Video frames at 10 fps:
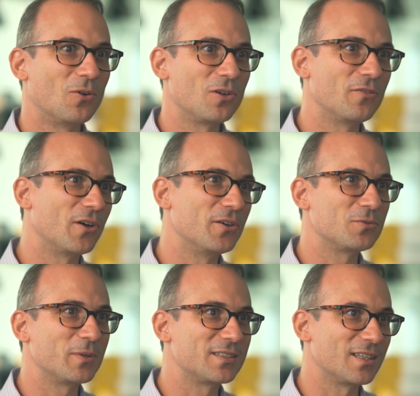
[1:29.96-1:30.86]
All of
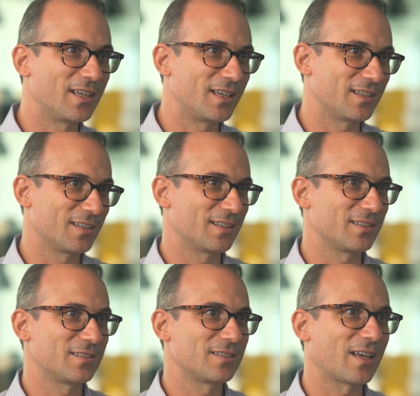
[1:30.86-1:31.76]
those we see
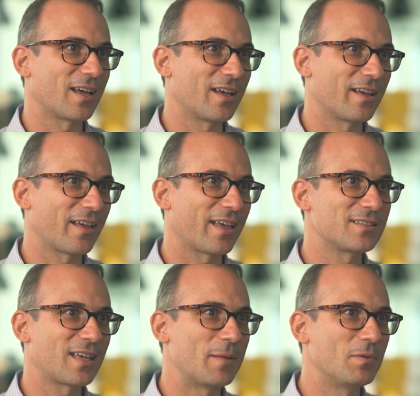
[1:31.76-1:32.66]

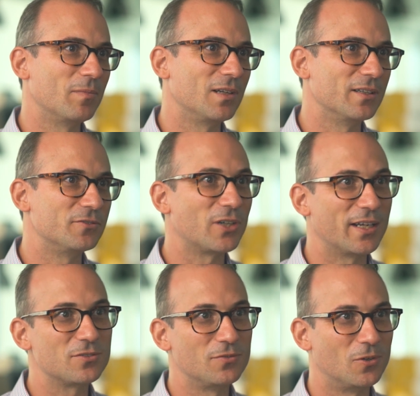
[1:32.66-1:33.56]
as capable of
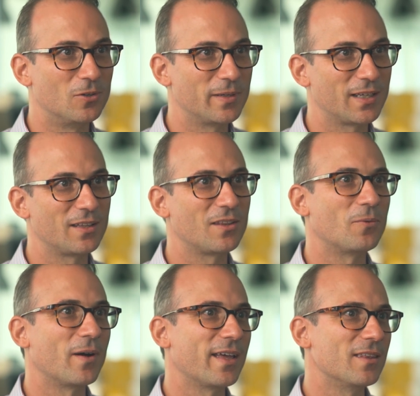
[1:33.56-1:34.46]
transforming
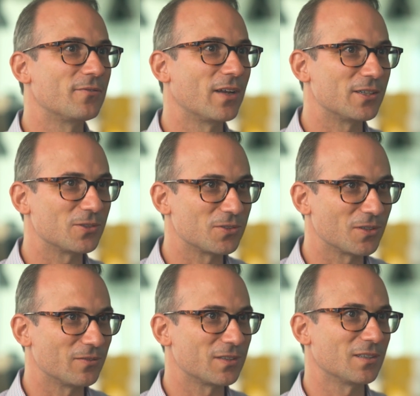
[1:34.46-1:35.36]
the way that financial
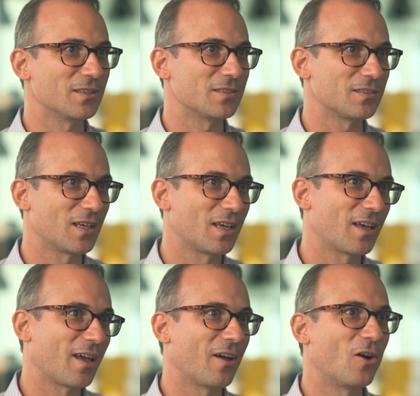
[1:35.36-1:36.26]
services
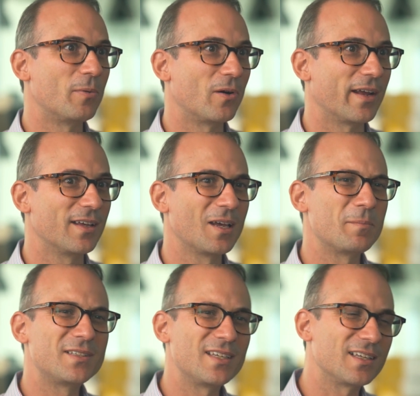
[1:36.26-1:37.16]
operate,
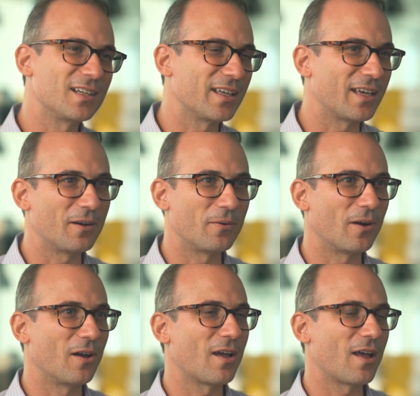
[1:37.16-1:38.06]
particularly
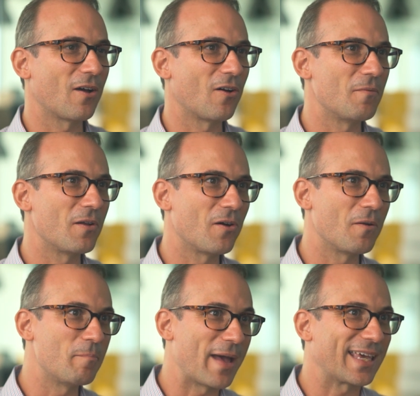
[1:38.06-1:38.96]

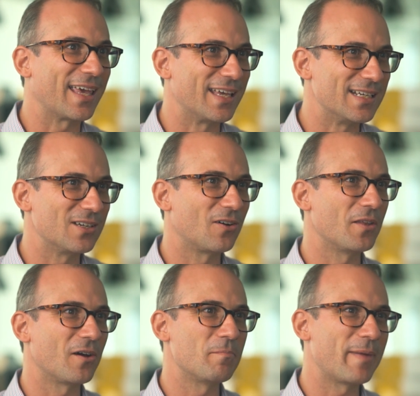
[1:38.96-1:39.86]
on
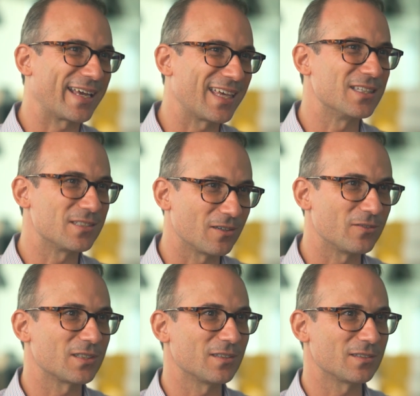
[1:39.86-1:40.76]
back-end
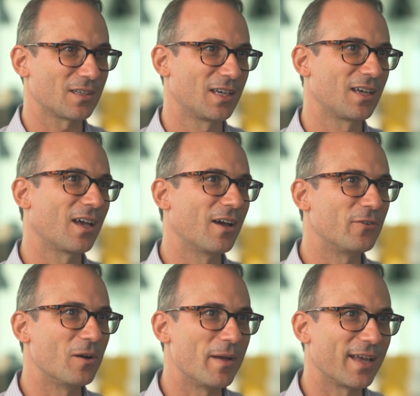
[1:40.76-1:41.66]
services for a